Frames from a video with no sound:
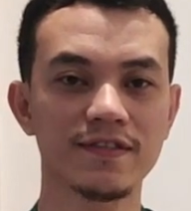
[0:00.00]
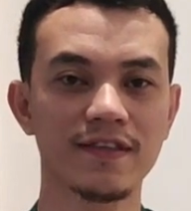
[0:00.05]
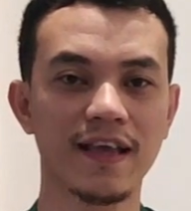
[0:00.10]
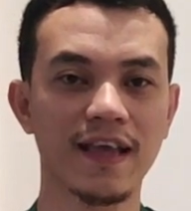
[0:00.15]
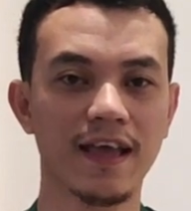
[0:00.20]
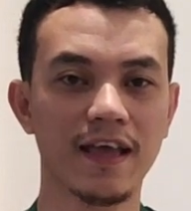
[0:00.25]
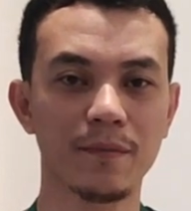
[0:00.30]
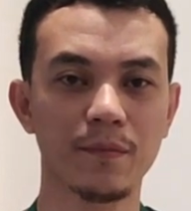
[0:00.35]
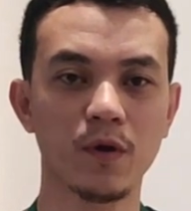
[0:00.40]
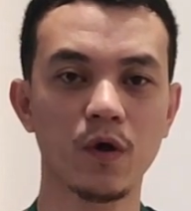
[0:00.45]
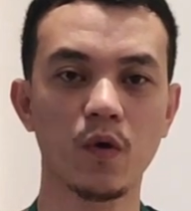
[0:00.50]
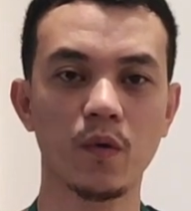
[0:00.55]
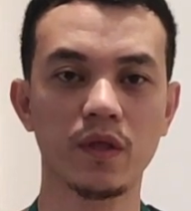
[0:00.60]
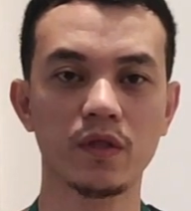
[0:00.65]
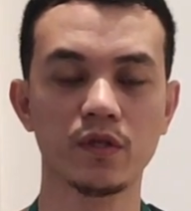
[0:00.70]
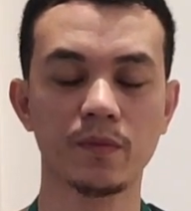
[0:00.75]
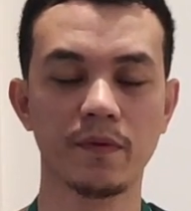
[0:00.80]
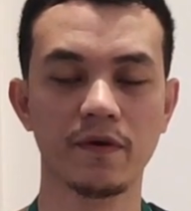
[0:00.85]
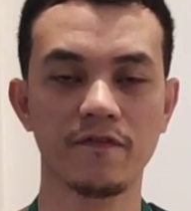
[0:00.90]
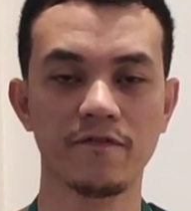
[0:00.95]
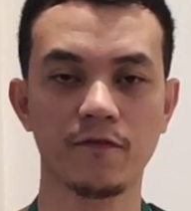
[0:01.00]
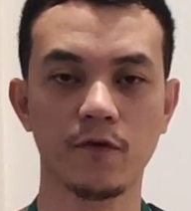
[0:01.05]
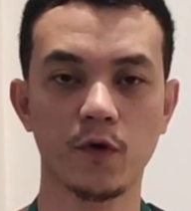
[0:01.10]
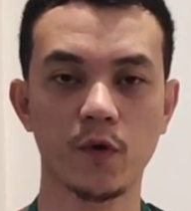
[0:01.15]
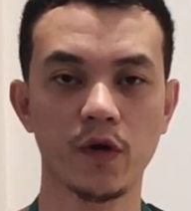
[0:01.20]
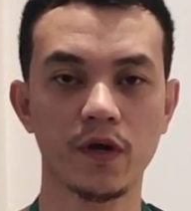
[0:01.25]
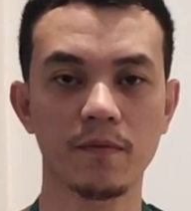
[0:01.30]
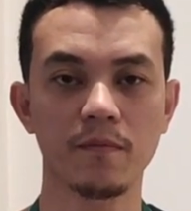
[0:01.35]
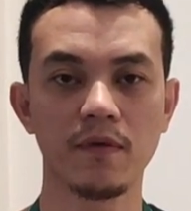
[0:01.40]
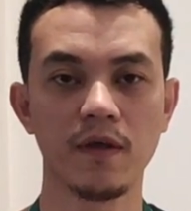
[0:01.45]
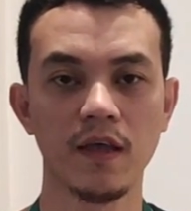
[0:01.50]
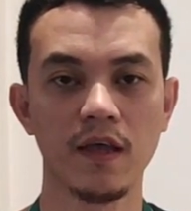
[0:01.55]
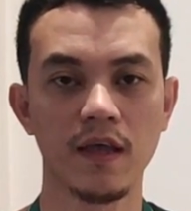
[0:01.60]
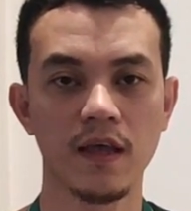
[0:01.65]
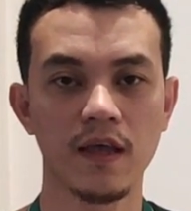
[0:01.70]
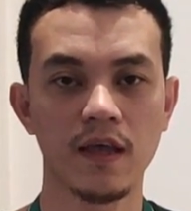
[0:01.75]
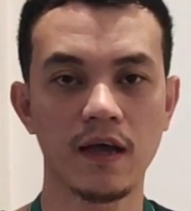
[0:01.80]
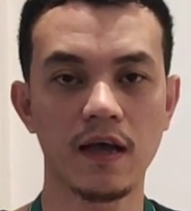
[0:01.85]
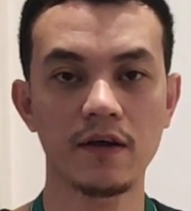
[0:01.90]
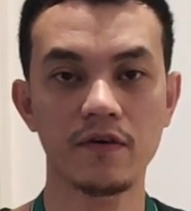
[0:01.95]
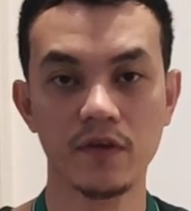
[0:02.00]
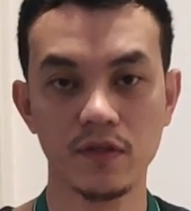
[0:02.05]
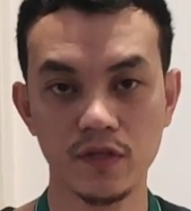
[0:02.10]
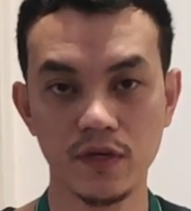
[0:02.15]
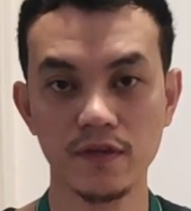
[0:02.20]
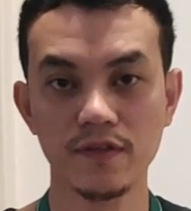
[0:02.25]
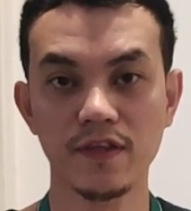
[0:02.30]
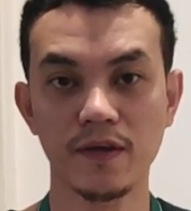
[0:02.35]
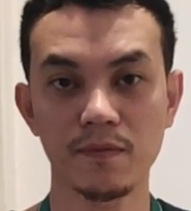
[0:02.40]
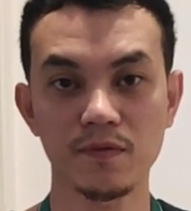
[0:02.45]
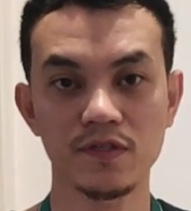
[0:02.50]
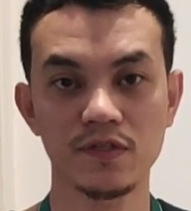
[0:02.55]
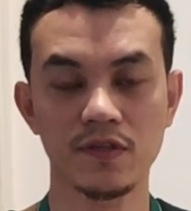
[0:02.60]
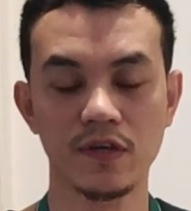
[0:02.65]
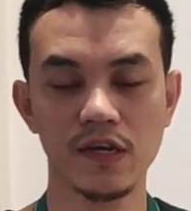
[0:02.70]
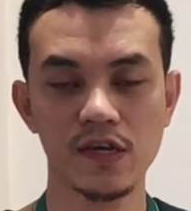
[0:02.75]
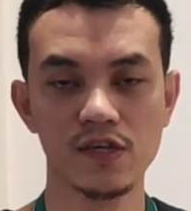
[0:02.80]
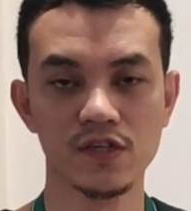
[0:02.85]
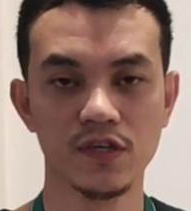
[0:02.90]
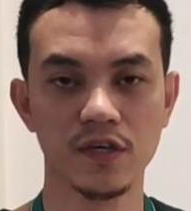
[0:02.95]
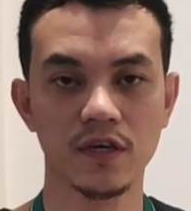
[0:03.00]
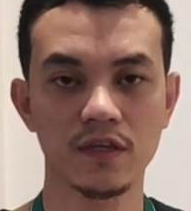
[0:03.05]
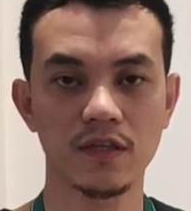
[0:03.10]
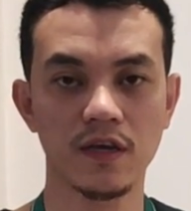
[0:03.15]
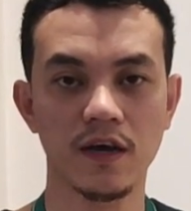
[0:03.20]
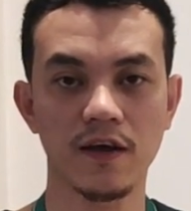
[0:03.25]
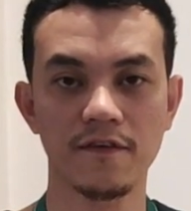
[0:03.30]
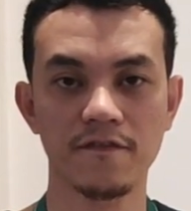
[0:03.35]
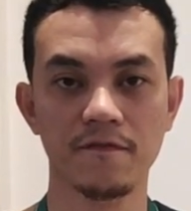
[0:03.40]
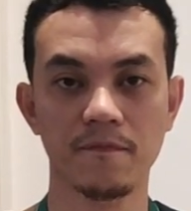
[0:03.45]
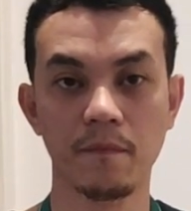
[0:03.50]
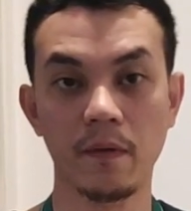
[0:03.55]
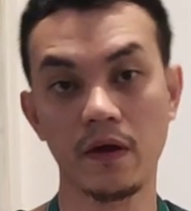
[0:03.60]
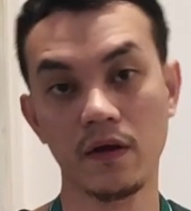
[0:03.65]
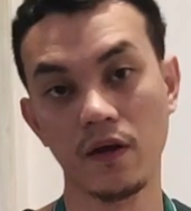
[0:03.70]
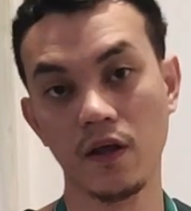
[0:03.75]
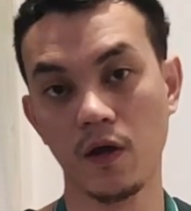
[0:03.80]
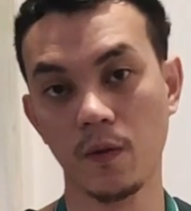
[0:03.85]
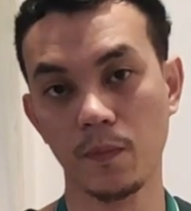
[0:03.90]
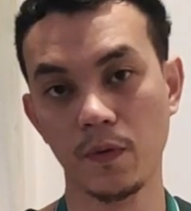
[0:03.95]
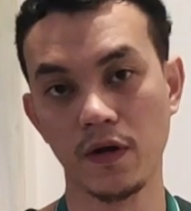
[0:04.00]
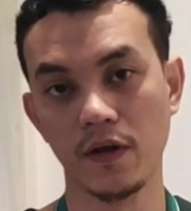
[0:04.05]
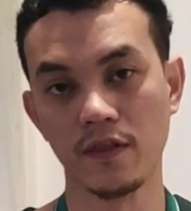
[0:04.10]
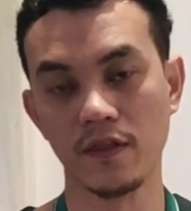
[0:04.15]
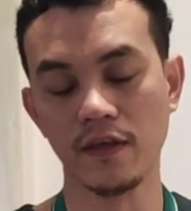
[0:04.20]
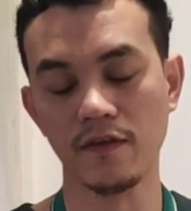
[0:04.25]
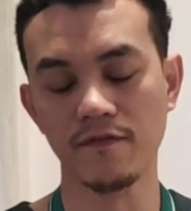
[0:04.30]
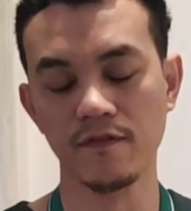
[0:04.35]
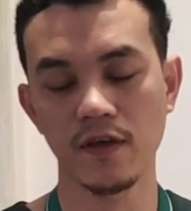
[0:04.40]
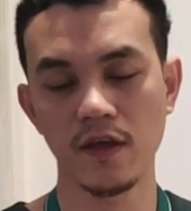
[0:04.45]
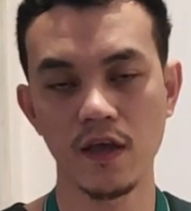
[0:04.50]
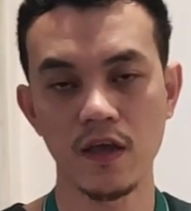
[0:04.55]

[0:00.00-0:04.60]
today I'm going to perform a return demonstration of perioperative.